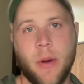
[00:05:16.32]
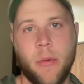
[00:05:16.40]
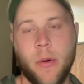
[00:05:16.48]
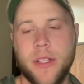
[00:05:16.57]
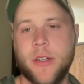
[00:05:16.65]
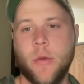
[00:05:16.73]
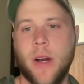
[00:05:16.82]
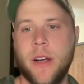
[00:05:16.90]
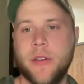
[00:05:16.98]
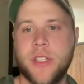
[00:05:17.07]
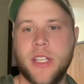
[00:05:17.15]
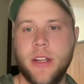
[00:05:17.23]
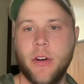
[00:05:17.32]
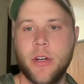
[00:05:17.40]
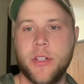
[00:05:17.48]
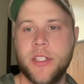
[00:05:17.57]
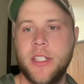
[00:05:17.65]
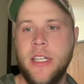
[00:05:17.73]
points to wide
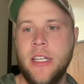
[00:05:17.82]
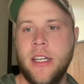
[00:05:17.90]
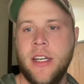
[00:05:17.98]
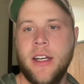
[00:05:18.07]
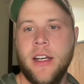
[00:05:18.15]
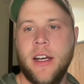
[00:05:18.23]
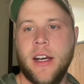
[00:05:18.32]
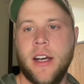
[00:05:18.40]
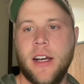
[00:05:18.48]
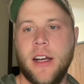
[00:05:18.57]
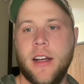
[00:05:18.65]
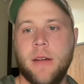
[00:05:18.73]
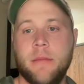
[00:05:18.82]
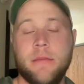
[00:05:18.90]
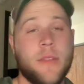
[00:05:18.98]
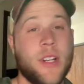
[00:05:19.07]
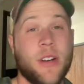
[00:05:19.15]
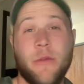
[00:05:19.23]
receivers.
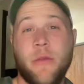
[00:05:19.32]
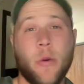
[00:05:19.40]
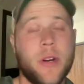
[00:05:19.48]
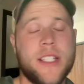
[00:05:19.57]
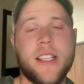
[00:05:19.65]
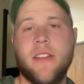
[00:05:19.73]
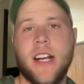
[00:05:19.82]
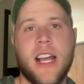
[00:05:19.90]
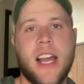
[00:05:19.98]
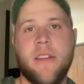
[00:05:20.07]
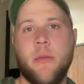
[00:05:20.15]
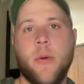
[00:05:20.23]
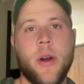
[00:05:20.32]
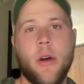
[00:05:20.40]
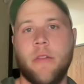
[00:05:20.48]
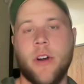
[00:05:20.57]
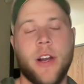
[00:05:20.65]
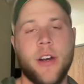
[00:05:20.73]
47.5 point
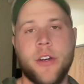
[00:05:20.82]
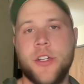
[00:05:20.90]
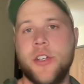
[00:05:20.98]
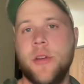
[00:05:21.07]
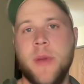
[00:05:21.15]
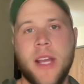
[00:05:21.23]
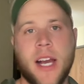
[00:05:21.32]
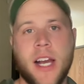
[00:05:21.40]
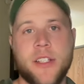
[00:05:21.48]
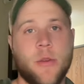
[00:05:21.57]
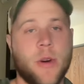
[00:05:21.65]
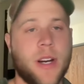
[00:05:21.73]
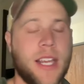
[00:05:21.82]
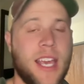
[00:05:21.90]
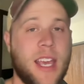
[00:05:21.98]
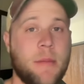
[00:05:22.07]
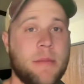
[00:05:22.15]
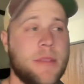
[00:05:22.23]
over under should be a high scoring
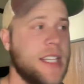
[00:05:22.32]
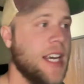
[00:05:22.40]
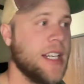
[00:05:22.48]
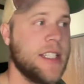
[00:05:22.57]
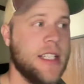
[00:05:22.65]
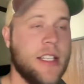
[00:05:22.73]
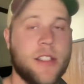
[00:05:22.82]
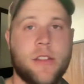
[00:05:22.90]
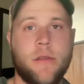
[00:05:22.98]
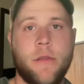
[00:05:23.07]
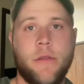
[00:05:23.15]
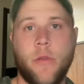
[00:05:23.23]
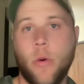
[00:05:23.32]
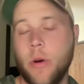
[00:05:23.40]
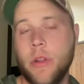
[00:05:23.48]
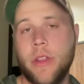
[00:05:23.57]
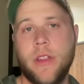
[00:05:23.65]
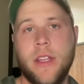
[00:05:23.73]
game. Texans
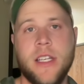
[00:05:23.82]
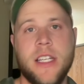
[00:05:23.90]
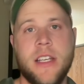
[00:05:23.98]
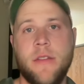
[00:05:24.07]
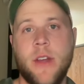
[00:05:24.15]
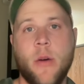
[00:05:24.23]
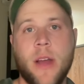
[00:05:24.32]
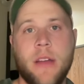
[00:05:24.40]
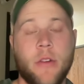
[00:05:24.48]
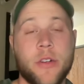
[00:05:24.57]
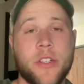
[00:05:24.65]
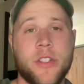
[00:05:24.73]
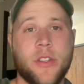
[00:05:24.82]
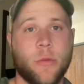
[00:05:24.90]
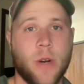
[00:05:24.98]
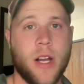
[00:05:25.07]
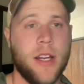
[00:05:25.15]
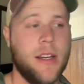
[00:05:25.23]
fourth in DVOA versus the
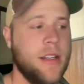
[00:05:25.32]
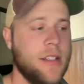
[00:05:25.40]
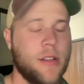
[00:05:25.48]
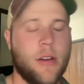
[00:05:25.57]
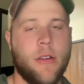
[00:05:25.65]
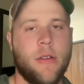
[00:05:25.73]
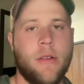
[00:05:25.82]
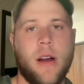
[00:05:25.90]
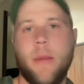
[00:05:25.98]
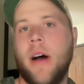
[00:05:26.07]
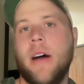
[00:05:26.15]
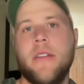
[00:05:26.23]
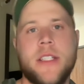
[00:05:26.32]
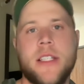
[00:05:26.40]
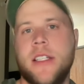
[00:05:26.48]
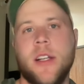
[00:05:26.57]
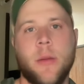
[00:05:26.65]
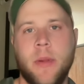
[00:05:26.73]
run. So I'm obviously
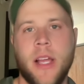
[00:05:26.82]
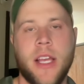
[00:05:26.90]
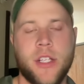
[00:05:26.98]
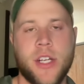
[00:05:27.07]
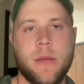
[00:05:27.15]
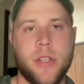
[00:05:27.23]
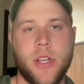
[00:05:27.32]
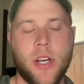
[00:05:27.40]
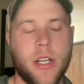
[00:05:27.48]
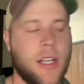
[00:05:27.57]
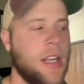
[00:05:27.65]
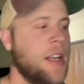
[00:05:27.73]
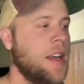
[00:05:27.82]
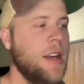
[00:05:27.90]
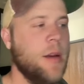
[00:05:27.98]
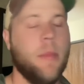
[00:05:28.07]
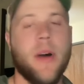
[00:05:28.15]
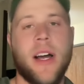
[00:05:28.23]
still playing James Cook,
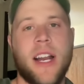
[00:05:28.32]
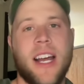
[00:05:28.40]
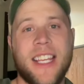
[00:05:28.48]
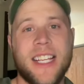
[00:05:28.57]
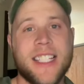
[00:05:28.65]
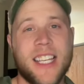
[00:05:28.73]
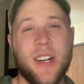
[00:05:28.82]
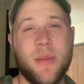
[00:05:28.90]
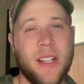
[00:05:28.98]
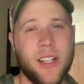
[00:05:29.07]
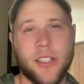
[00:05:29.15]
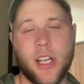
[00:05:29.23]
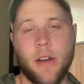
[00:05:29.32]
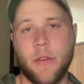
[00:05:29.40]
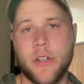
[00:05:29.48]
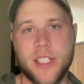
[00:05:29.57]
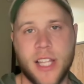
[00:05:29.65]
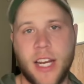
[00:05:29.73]
but I think it's going to be a little tougher
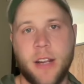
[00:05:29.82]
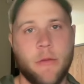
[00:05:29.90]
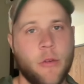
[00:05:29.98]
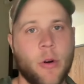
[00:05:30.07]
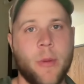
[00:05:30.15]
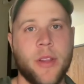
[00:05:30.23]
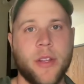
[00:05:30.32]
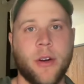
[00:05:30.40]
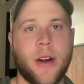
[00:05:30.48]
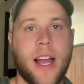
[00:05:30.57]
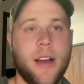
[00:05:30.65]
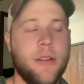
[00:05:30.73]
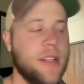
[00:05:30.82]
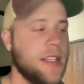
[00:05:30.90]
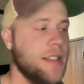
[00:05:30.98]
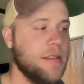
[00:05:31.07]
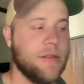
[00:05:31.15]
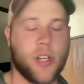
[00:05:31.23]
sledding for him on the ground.
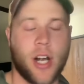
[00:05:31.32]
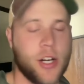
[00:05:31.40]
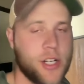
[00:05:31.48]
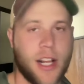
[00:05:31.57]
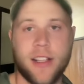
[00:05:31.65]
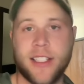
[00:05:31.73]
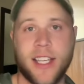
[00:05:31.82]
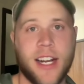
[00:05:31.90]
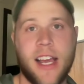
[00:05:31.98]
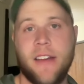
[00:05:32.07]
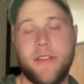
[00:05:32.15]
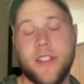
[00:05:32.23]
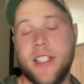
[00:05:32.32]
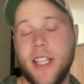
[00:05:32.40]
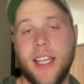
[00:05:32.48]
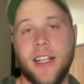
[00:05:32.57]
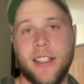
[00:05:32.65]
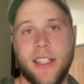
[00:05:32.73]
And Josh Allen's going to have to sling
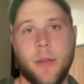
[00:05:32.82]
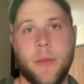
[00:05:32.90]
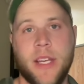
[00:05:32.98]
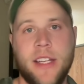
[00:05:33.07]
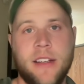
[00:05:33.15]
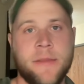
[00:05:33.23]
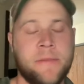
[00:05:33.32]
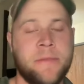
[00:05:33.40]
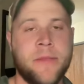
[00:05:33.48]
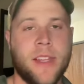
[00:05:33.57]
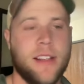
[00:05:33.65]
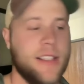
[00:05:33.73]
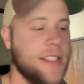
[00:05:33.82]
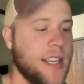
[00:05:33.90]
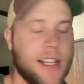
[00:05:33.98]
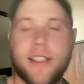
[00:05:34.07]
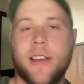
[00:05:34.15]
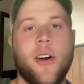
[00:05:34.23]
it a little bit. At least
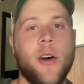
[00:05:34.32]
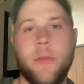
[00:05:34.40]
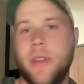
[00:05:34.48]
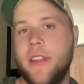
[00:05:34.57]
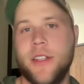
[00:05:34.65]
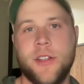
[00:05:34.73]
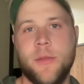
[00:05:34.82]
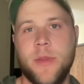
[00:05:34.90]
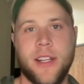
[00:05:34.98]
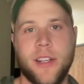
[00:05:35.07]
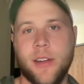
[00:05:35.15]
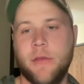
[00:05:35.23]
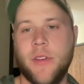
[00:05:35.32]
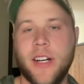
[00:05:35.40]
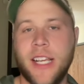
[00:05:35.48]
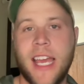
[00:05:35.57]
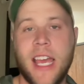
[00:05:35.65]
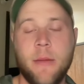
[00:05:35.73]
that's the hope, that this should be a good, fun
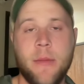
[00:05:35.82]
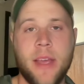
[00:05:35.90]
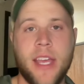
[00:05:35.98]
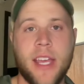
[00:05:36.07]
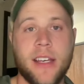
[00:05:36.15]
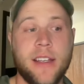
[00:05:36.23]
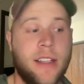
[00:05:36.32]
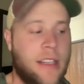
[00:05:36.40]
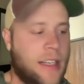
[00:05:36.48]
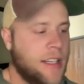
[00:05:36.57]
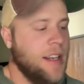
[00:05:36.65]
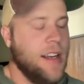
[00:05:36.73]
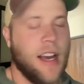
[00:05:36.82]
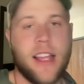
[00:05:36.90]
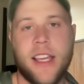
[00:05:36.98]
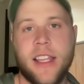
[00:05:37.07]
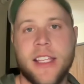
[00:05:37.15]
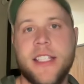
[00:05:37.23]
game. And I
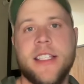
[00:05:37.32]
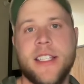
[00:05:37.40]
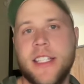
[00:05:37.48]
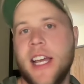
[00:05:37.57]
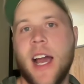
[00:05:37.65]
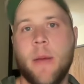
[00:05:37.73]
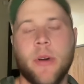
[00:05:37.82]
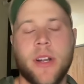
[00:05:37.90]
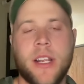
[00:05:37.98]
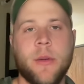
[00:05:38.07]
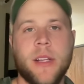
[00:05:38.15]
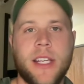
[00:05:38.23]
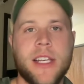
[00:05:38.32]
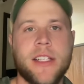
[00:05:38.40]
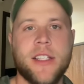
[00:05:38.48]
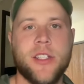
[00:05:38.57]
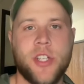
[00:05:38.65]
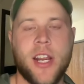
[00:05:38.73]
think this is the time where he really gets
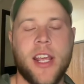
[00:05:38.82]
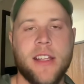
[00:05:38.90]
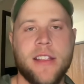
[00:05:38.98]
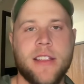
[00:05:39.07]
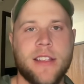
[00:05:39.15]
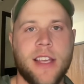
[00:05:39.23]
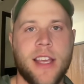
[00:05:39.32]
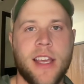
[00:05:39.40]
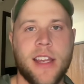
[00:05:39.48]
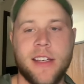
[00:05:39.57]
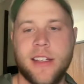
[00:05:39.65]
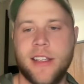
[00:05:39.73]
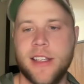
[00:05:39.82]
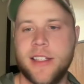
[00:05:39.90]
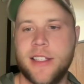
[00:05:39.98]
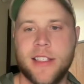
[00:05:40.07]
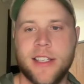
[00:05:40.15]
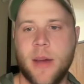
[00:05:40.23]
his chance and gets to
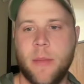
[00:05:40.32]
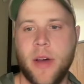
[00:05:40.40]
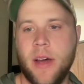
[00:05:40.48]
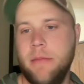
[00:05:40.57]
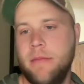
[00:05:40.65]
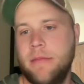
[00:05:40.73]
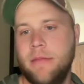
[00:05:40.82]
step up.